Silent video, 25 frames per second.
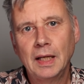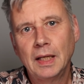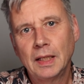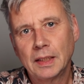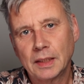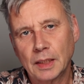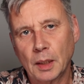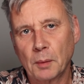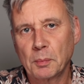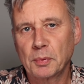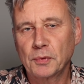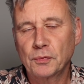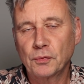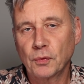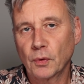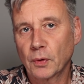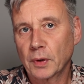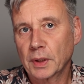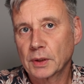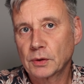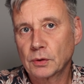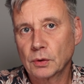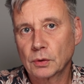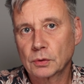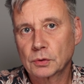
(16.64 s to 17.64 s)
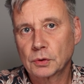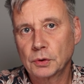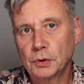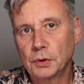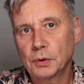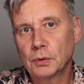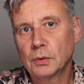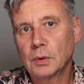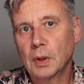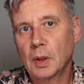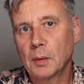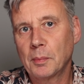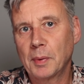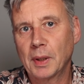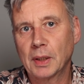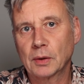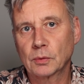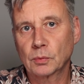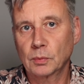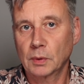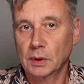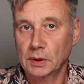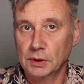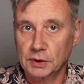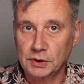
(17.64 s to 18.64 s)
Now, before I talk to you about
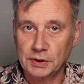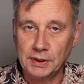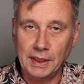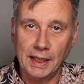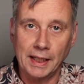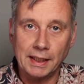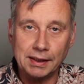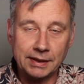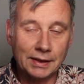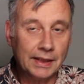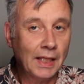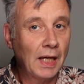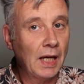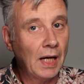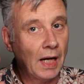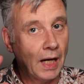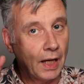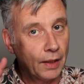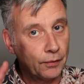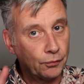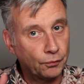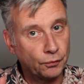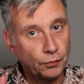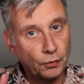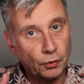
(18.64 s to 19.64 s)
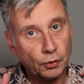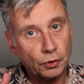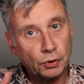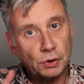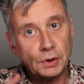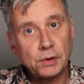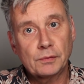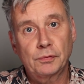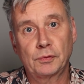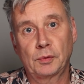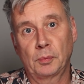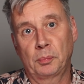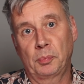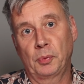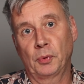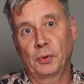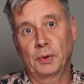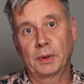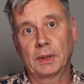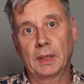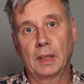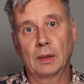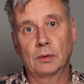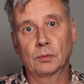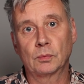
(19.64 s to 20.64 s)
what is next, I first have to
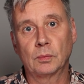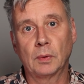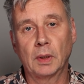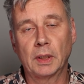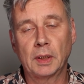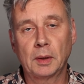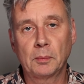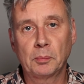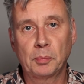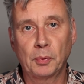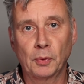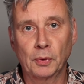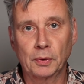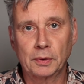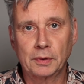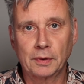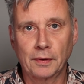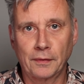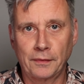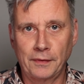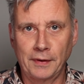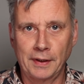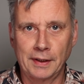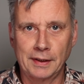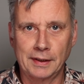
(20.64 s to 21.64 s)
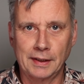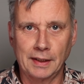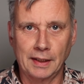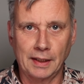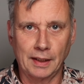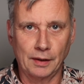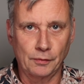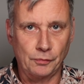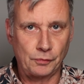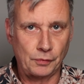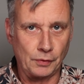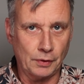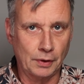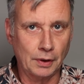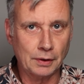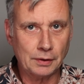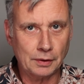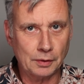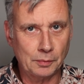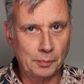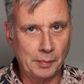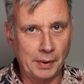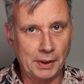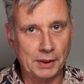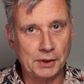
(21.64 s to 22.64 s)
point out one important thing that I forgot
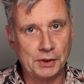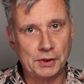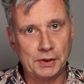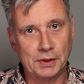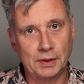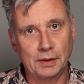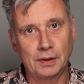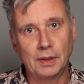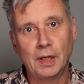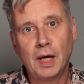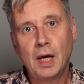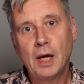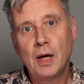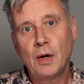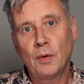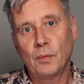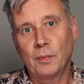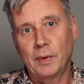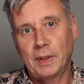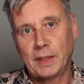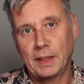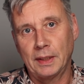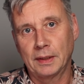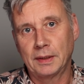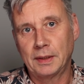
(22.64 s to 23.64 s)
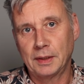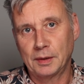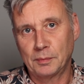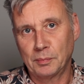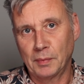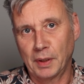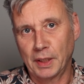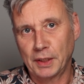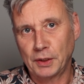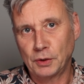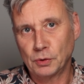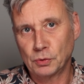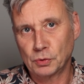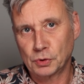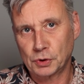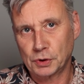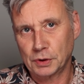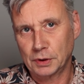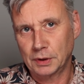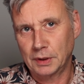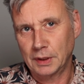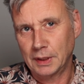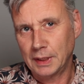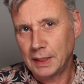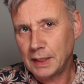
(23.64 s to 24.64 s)
to mention when I did my user
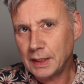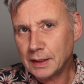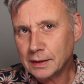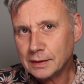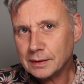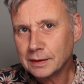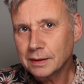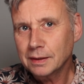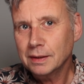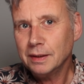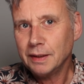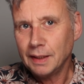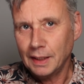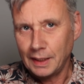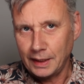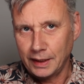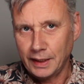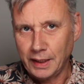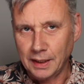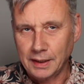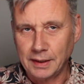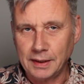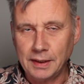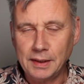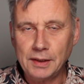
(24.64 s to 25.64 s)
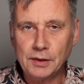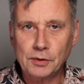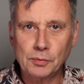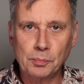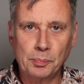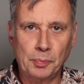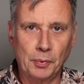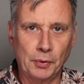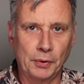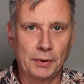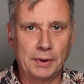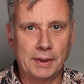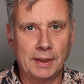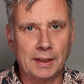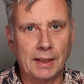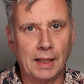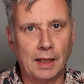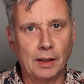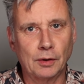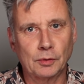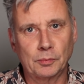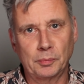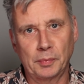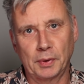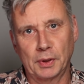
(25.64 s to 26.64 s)
delete. And I need to point that
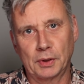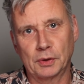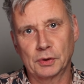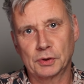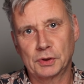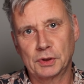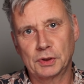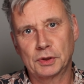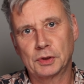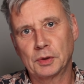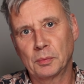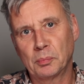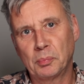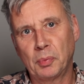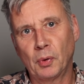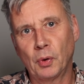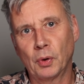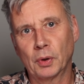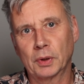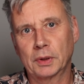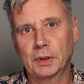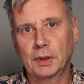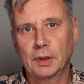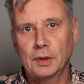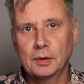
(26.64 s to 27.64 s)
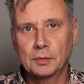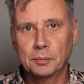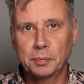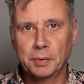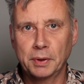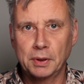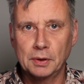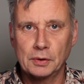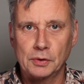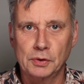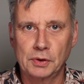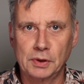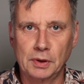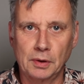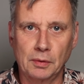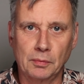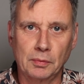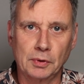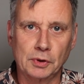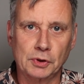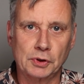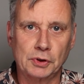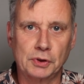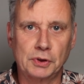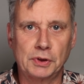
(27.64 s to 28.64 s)
out because it's important, because there
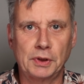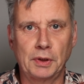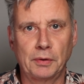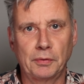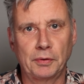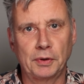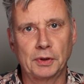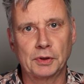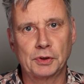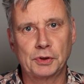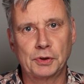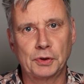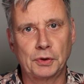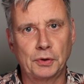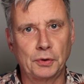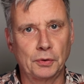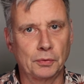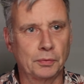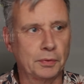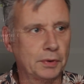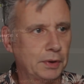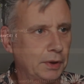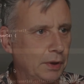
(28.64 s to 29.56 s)
was a serious security